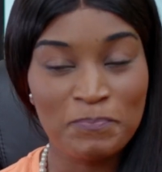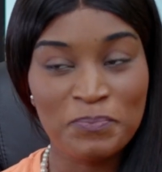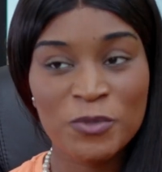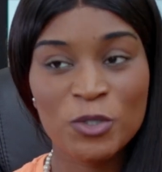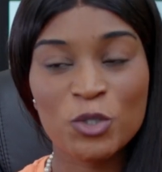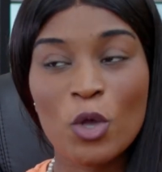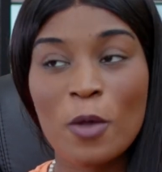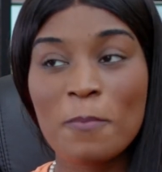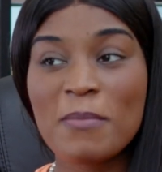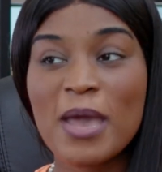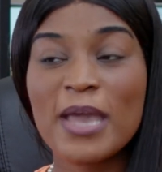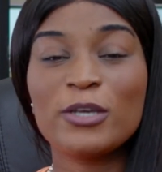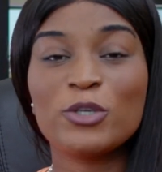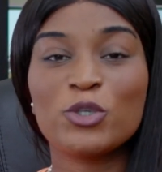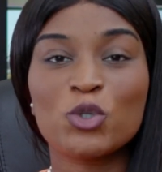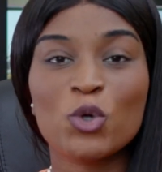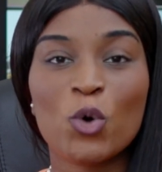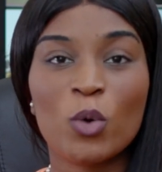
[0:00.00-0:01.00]
So make
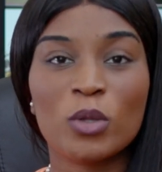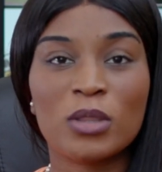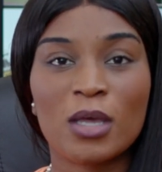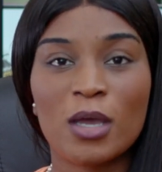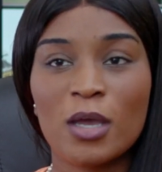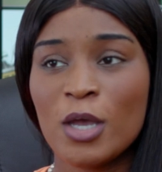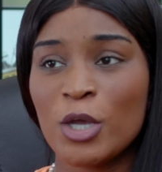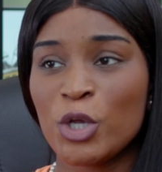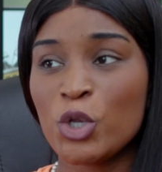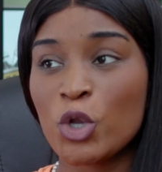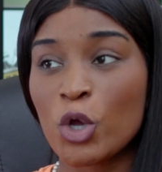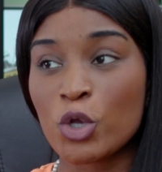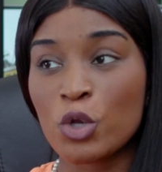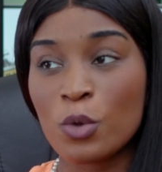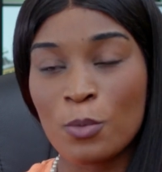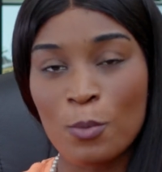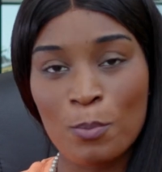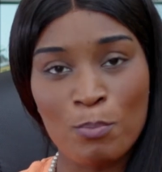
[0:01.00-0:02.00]
sure that,
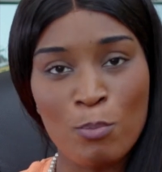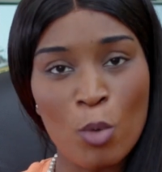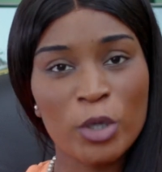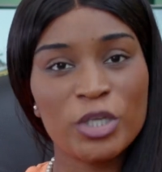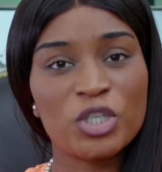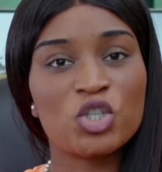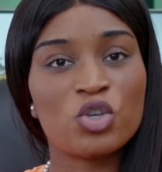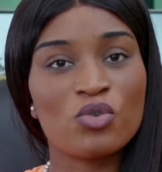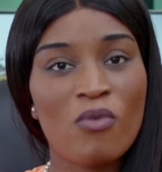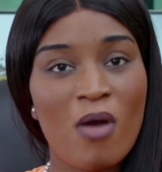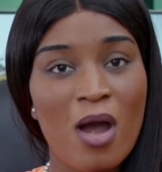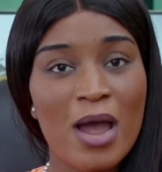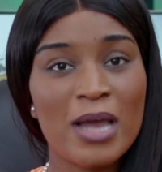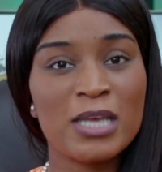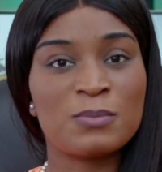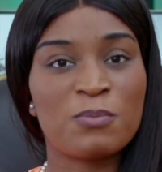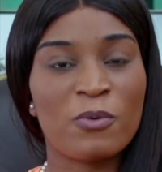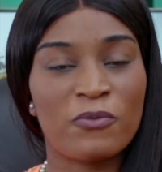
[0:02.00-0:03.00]
you
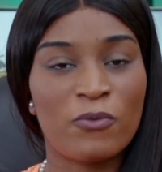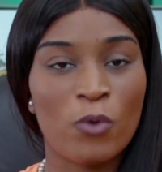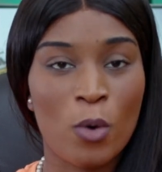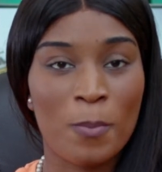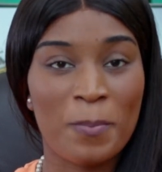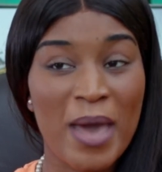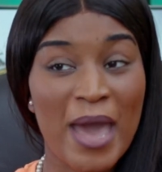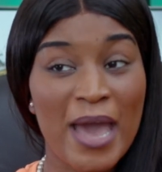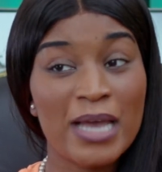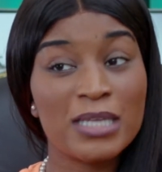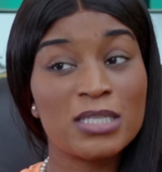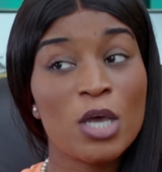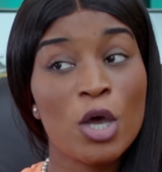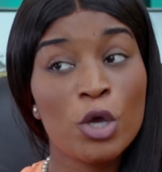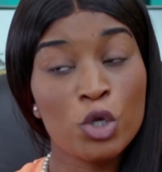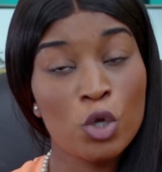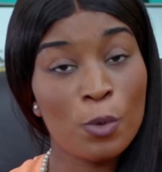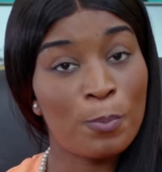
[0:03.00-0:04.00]
moisturize before bed,
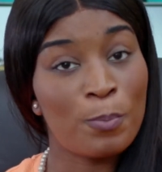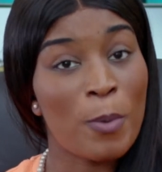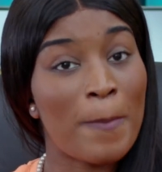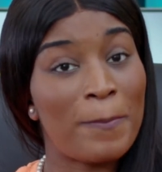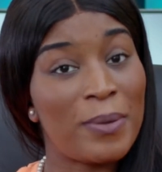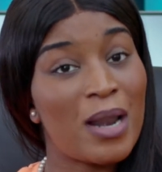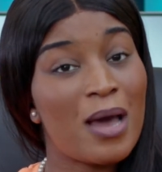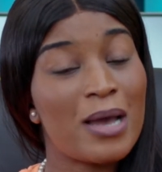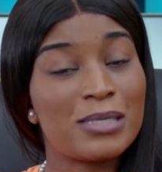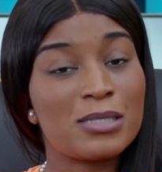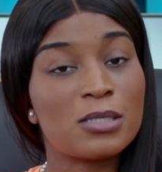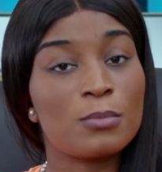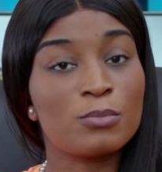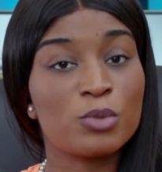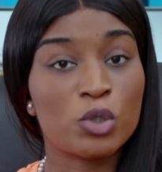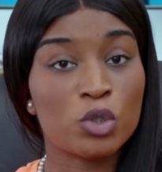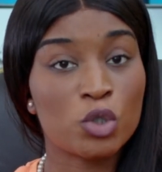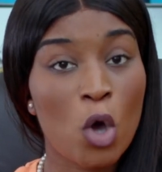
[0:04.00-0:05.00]
you apply some
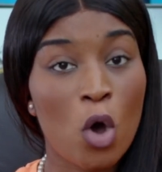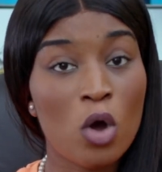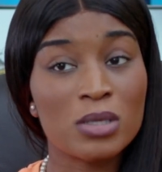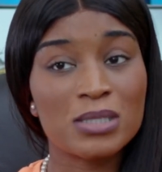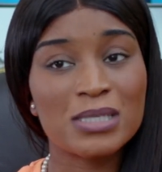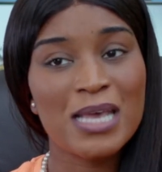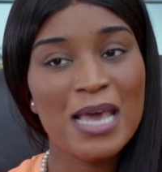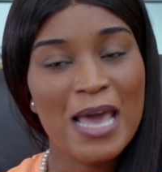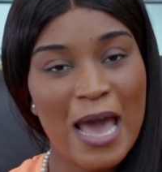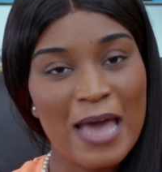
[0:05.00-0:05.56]
socks,